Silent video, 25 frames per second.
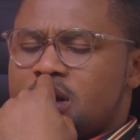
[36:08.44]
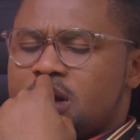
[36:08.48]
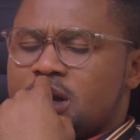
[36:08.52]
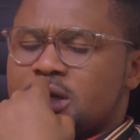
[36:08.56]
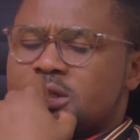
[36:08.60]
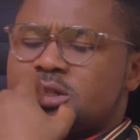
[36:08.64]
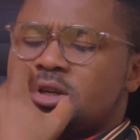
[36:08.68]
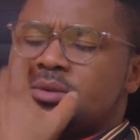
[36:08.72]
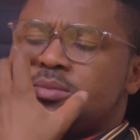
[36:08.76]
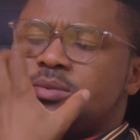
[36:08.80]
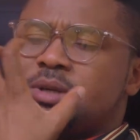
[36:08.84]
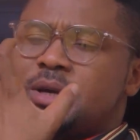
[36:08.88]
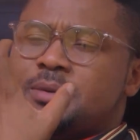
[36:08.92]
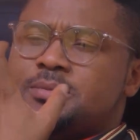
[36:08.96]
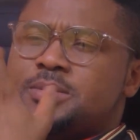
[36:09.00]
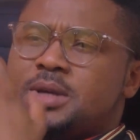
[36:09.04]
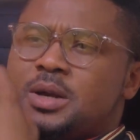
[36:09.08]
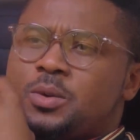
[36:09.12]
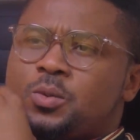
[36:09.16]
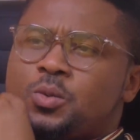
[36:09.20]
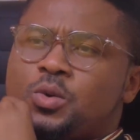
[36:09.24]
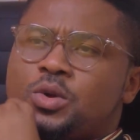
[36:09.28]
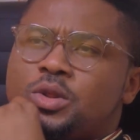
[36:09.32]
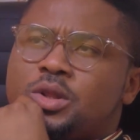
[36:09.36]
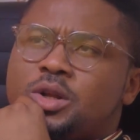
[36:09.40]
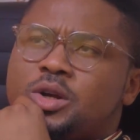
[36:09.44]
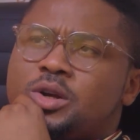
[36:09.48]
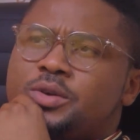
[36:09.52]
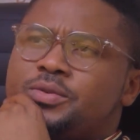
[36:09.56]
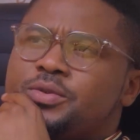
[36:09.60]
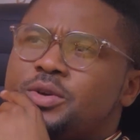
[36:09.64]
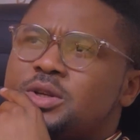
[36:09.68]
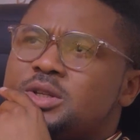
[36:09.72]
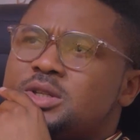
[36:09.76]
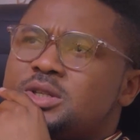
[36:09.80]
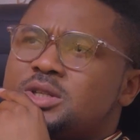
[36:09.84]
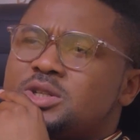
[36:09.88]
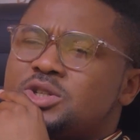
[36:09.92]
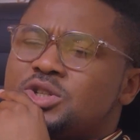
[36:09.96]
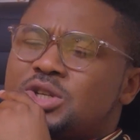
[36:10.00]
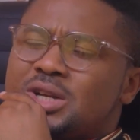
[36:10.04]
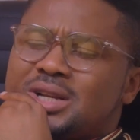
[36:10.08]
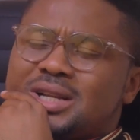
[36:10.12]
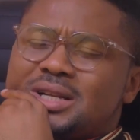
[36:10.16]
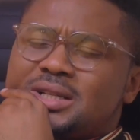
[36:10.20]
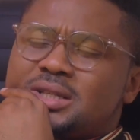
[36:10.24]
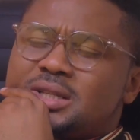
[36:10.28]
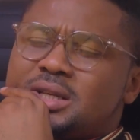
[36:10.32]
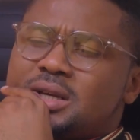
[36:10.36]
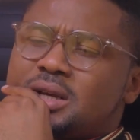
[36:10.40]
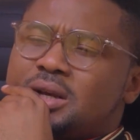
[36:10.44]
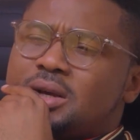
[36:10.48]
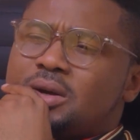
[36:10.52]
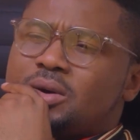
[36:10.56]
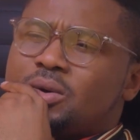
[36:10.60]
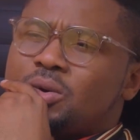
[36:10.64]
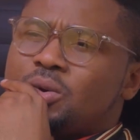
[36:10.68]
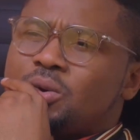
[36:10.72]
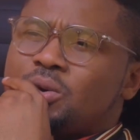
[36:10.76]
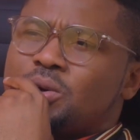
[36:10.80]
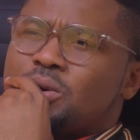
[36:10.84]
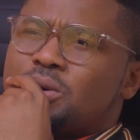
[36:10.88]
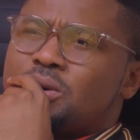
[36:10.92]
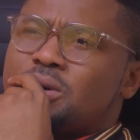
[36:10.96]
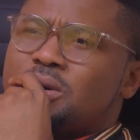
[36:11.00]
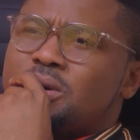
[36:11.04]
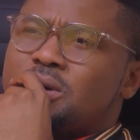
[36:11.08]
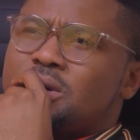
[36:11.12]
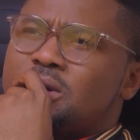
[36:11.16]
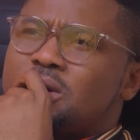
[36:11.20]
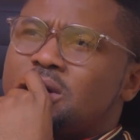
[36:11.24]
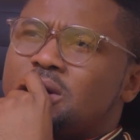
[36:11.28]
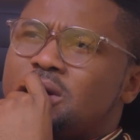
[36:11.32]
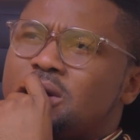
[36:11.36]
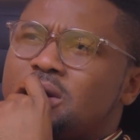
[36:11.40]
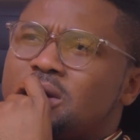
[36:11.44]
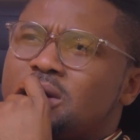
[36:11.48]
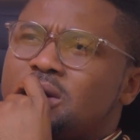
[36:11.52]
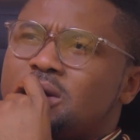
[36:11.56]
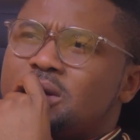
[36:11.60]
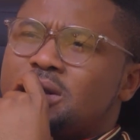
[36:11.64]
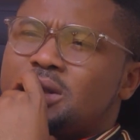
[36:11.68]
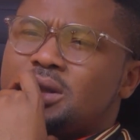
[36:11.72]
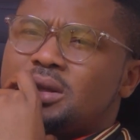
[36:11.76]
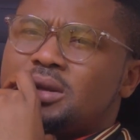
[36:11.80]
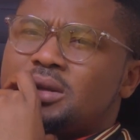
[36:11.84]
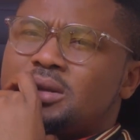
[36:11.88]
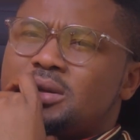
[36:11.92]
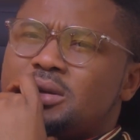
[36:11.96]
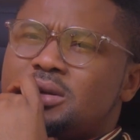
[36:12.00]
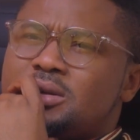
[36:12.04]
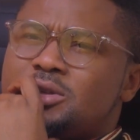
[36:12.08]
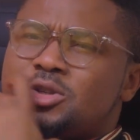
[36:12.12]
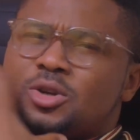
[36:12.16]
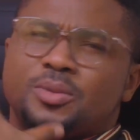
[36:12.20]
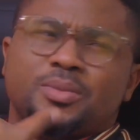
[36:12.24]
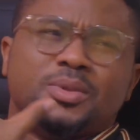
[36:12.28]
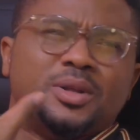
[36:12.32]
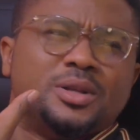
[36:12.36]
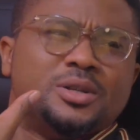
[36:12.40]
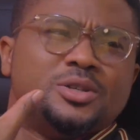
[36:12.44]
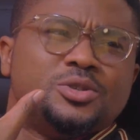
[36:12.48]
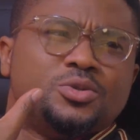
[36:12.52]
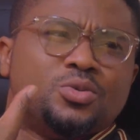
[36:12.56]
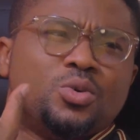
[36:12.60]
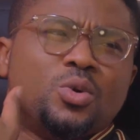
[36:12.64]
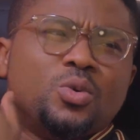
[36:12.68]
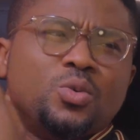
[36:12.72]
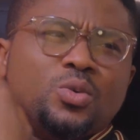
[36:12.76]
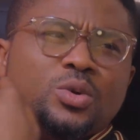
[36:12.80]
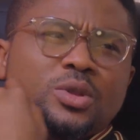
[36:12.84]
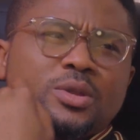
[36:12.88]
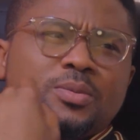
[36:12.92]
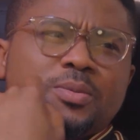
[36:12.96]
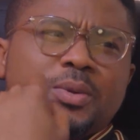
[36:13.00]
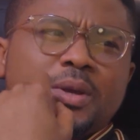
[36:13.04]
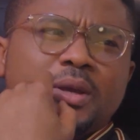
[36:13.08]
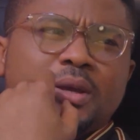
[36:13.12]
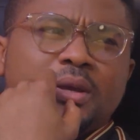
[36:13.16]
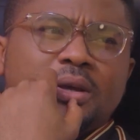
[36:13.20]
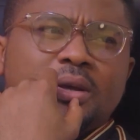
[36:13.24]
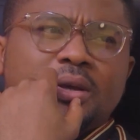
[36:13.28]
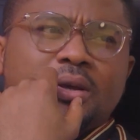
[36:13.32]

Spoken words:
And sometimes I wonder if it's genetic or something is wrong with me.